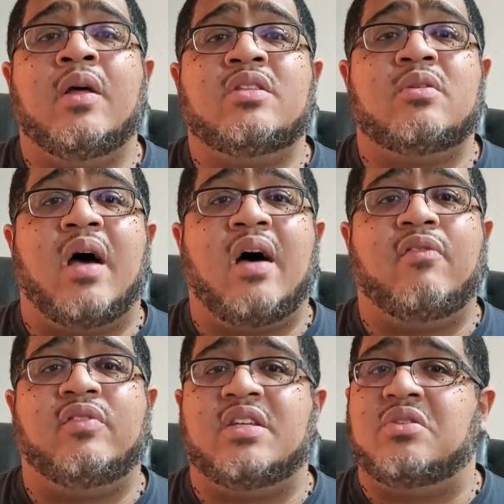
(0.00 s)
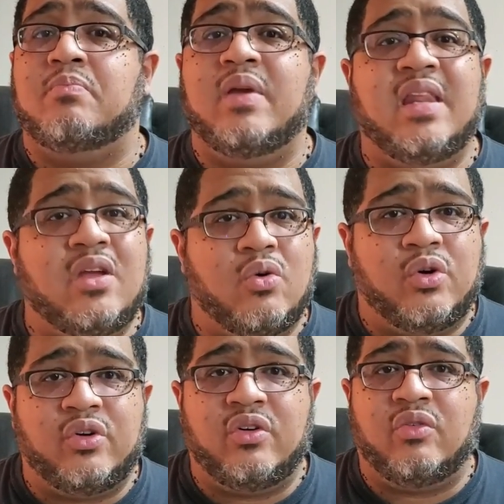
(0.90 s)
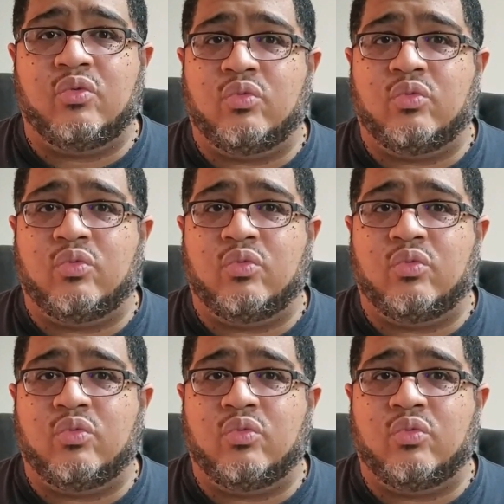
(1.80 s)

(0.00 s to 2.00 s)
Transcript: to have this mediocre,